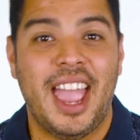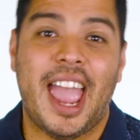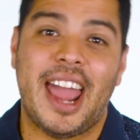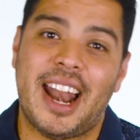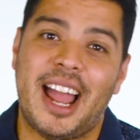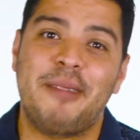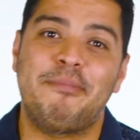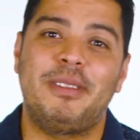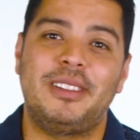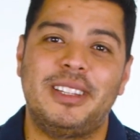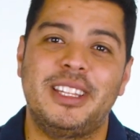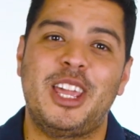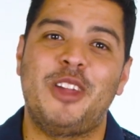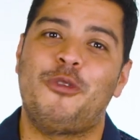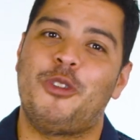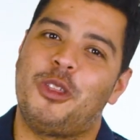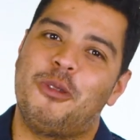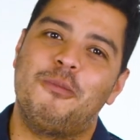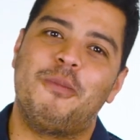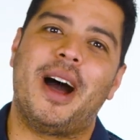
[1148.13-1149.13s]
And I
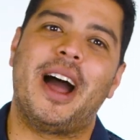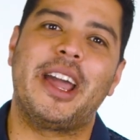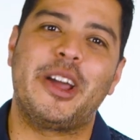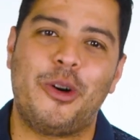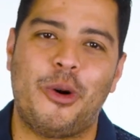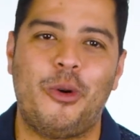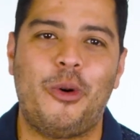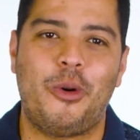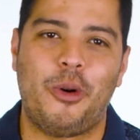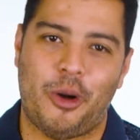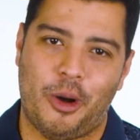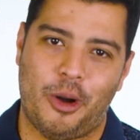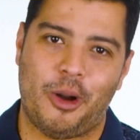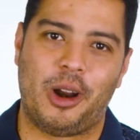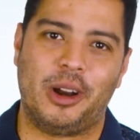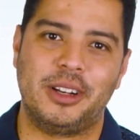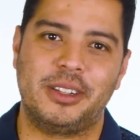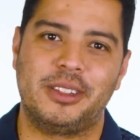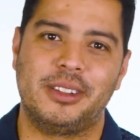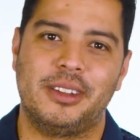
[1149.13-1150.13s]
believe with my whole
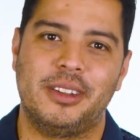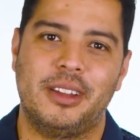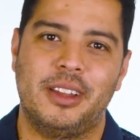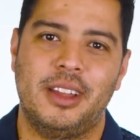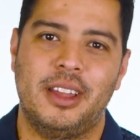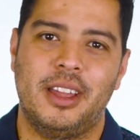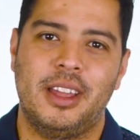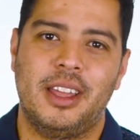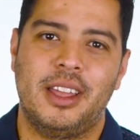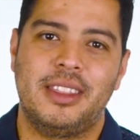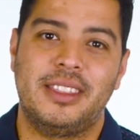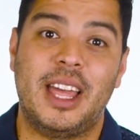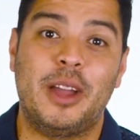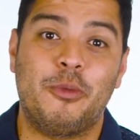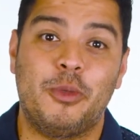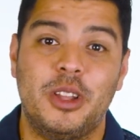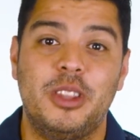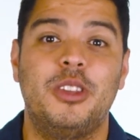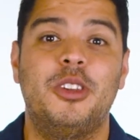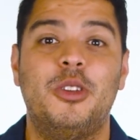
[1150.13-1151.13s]
heart
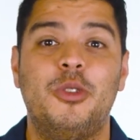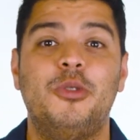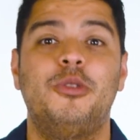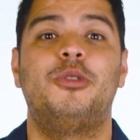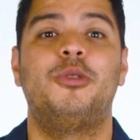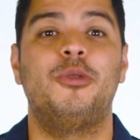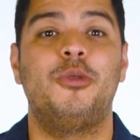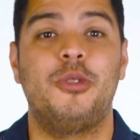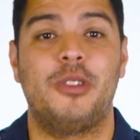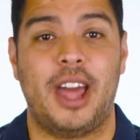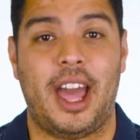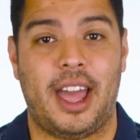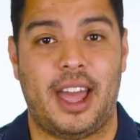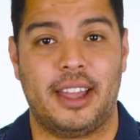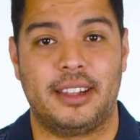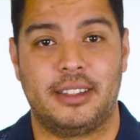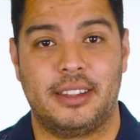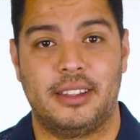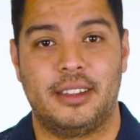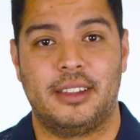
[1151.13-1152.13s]
that when you do
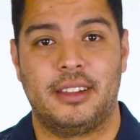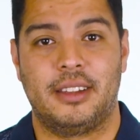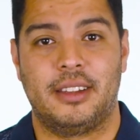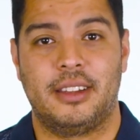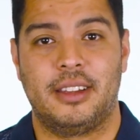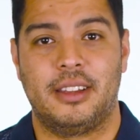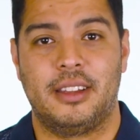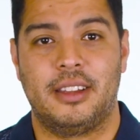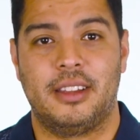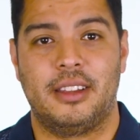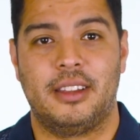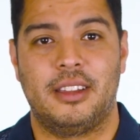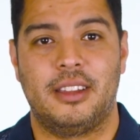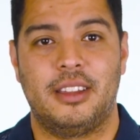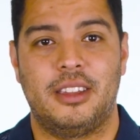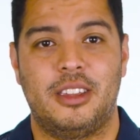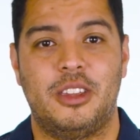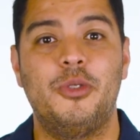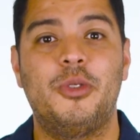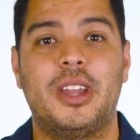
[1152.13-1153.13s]
that,
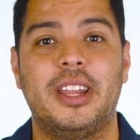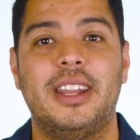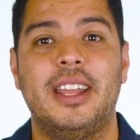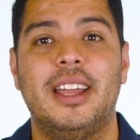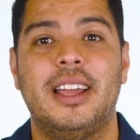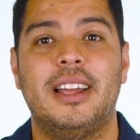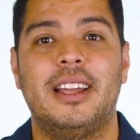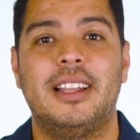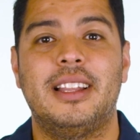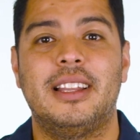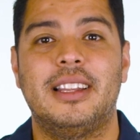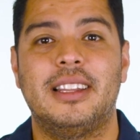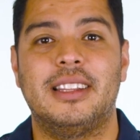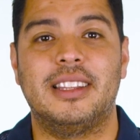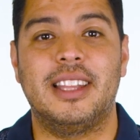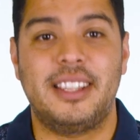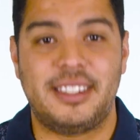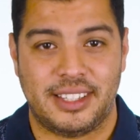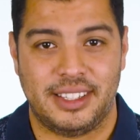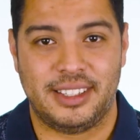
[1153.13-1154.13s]
you can
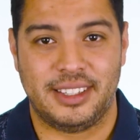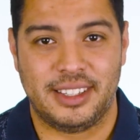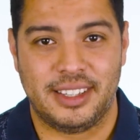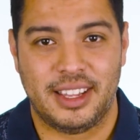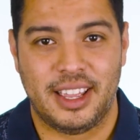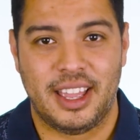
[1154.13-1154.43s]
listen.